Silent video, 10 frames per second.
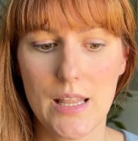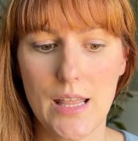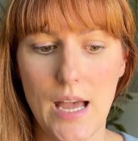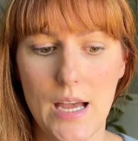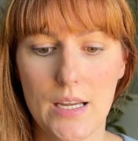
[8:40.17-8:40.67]

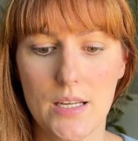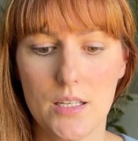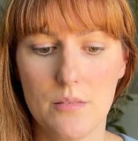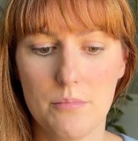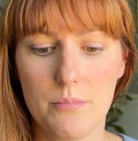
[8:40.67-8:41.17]
that
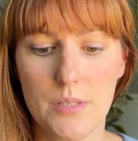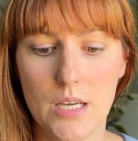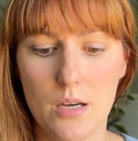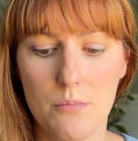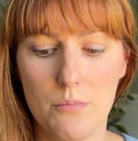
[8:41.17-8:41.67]

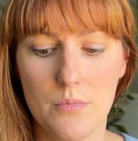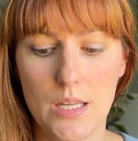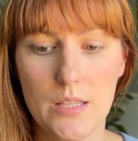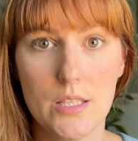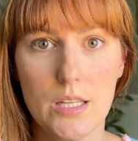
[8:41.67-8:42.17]
become
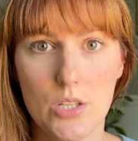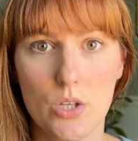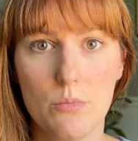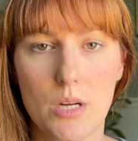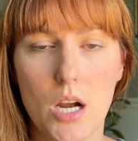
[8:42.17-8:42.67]
in in the
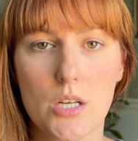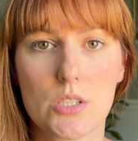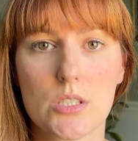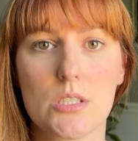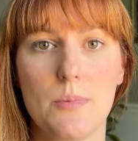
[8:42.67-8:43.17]
human
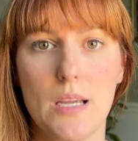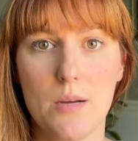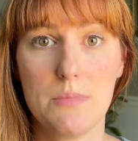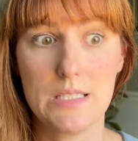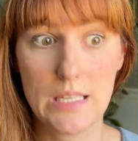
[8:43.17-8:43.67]
consciousness
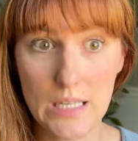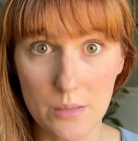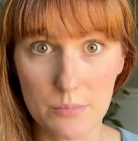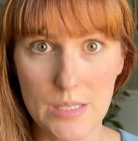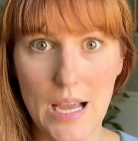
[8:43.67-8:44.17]
become
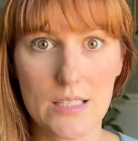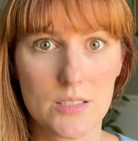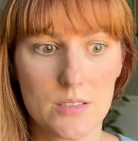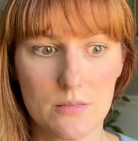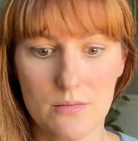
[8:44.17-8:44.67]
deemed as